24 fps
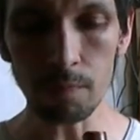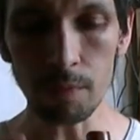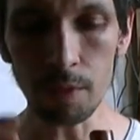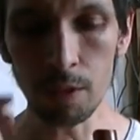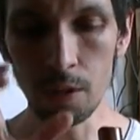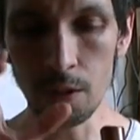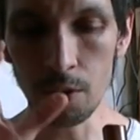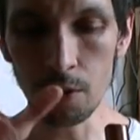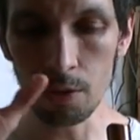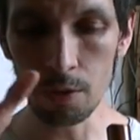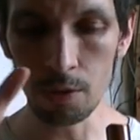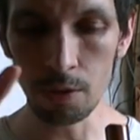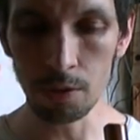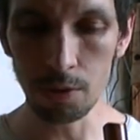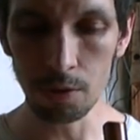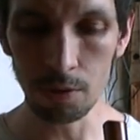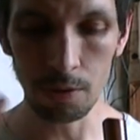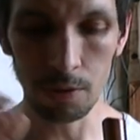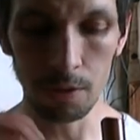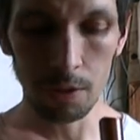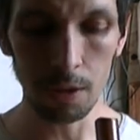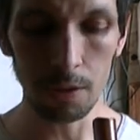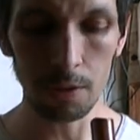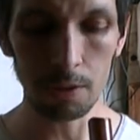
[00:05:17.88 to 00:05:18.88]
According to
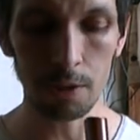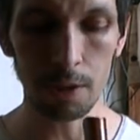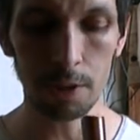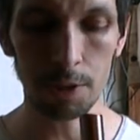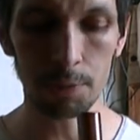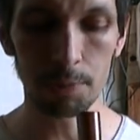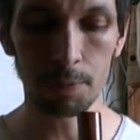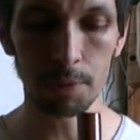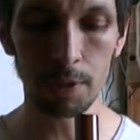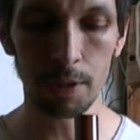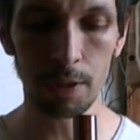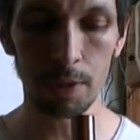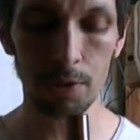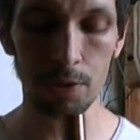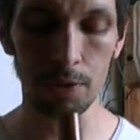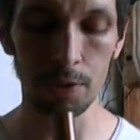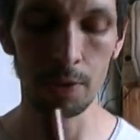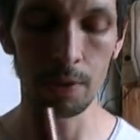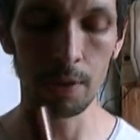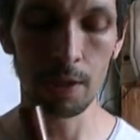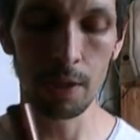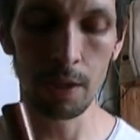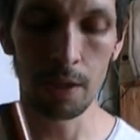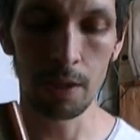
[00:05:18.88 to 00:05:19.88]
another
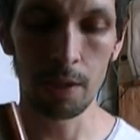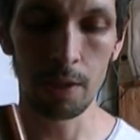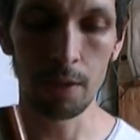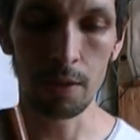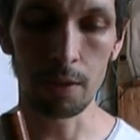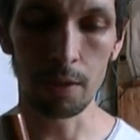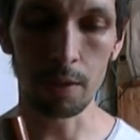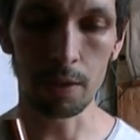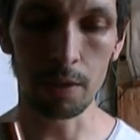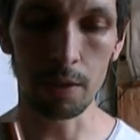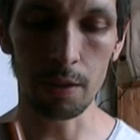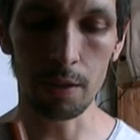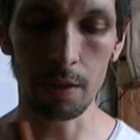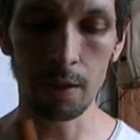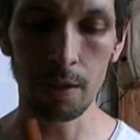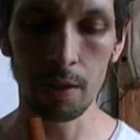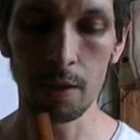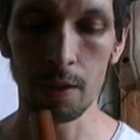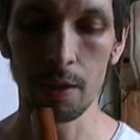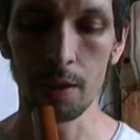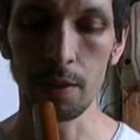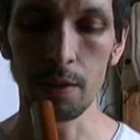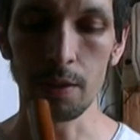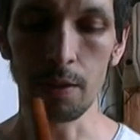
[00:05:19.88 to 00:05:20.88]
explanation, again,
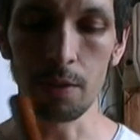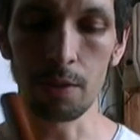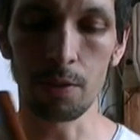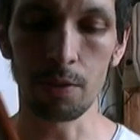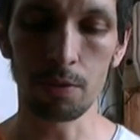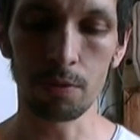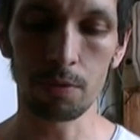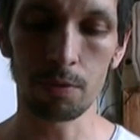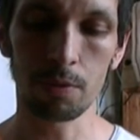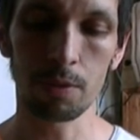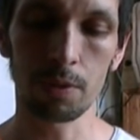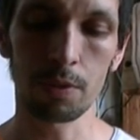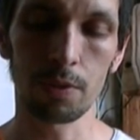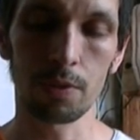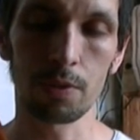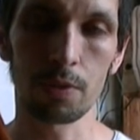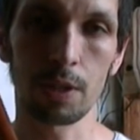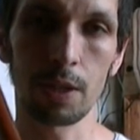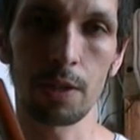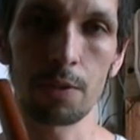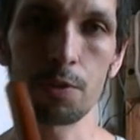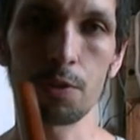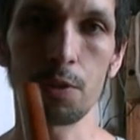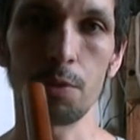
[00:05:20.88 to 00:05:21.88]
you don't want the
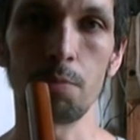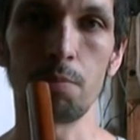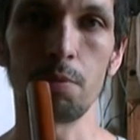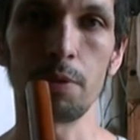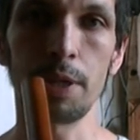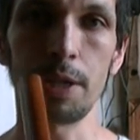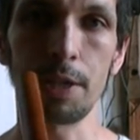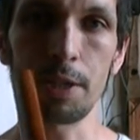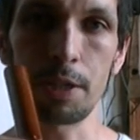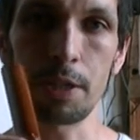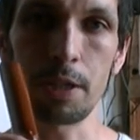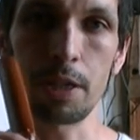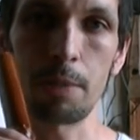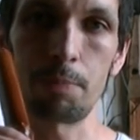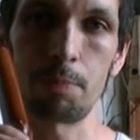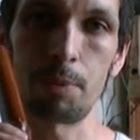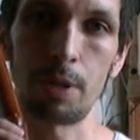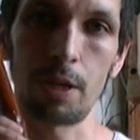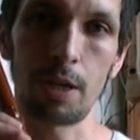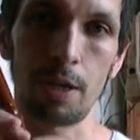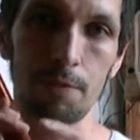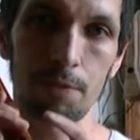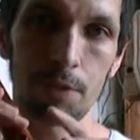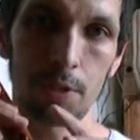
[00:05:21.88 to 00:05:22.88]
sound to break up. You
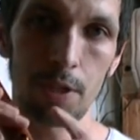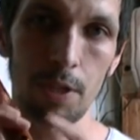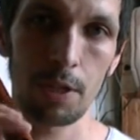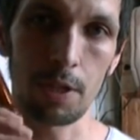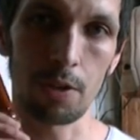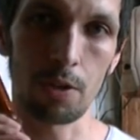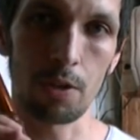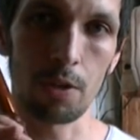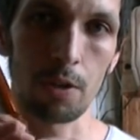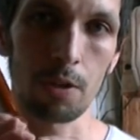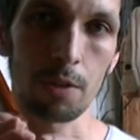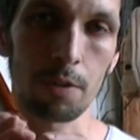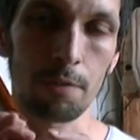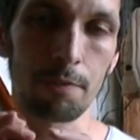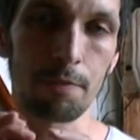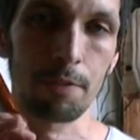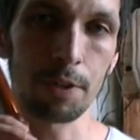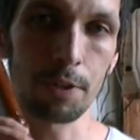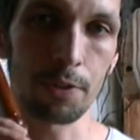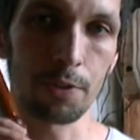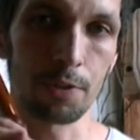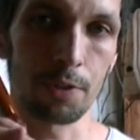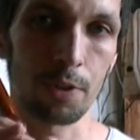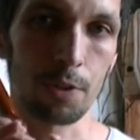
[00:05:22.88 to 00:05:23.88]
have to hit all the
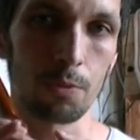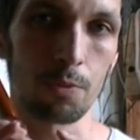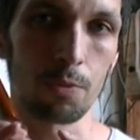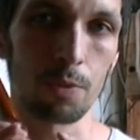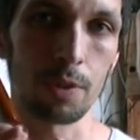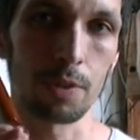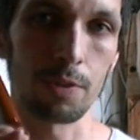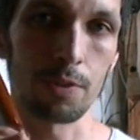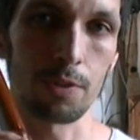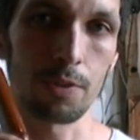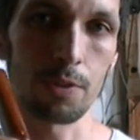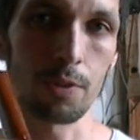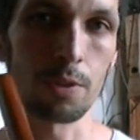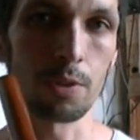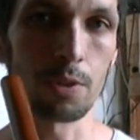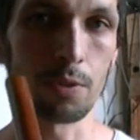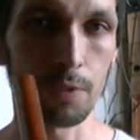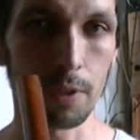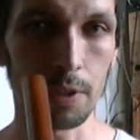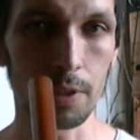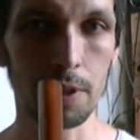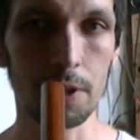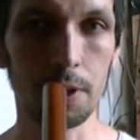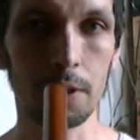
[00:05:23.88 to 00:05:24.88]
fingers at once. So it's
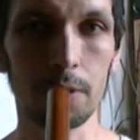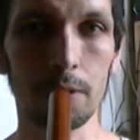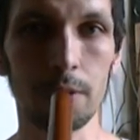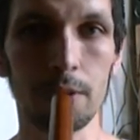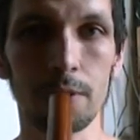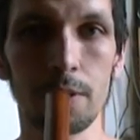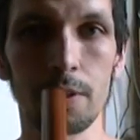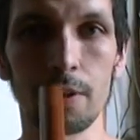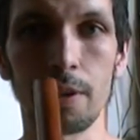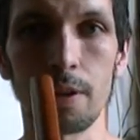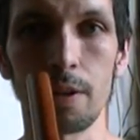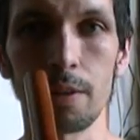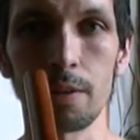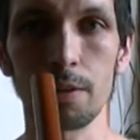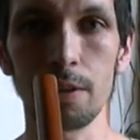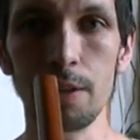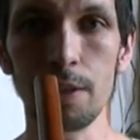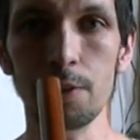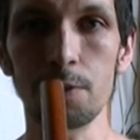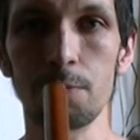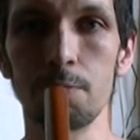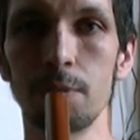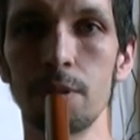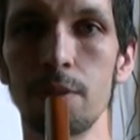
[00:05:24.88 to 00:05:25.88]
very clear that it at
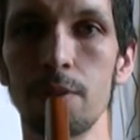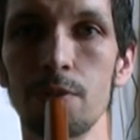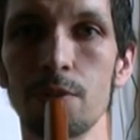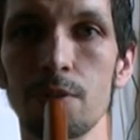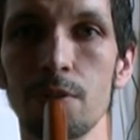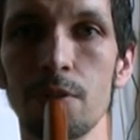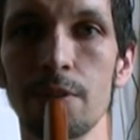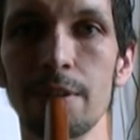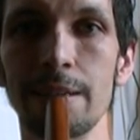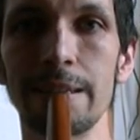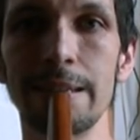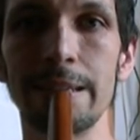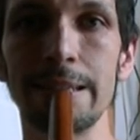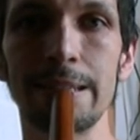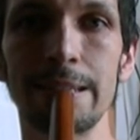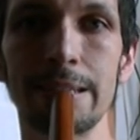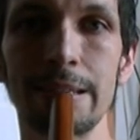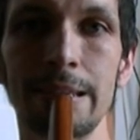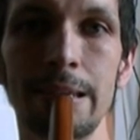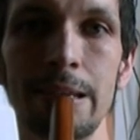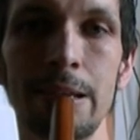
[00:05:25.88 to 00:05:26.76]
least means this.